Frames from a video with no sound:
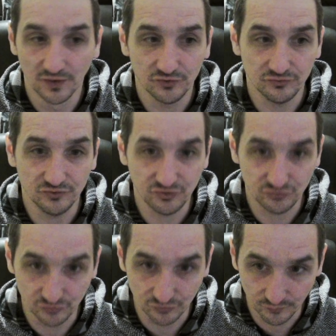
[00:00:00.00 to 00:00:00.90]
You need
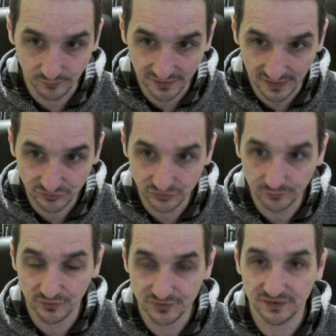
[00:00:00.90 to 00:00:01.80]
to be
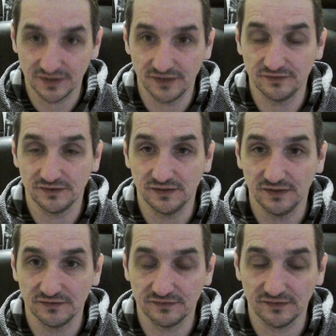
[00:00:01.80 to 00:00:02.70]
100% in
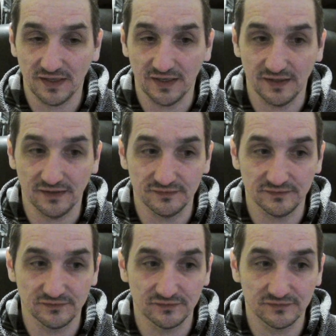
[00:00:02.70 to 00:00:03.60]
it, and